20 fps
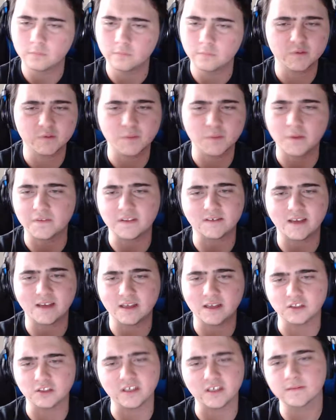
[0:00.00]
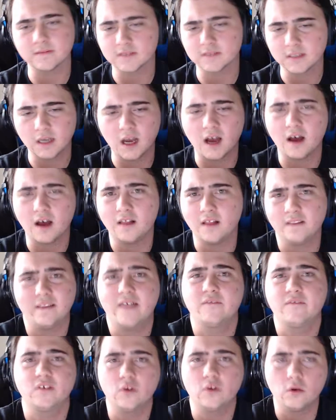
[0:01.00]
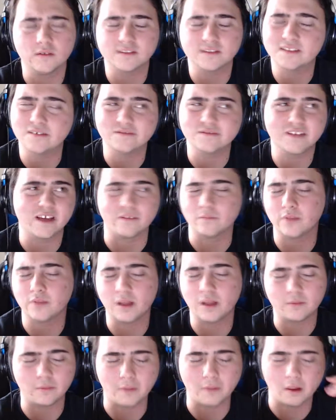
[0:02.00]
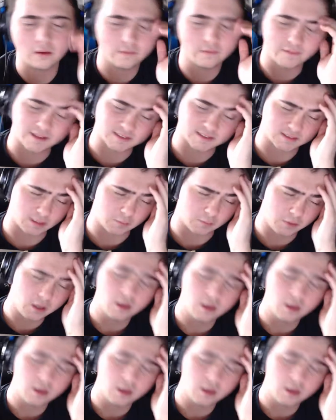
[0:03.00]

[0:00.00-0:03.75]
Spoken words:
Spell Thief's Edge gives 11 gold instead of 10. Blah blah blah. That's dumb.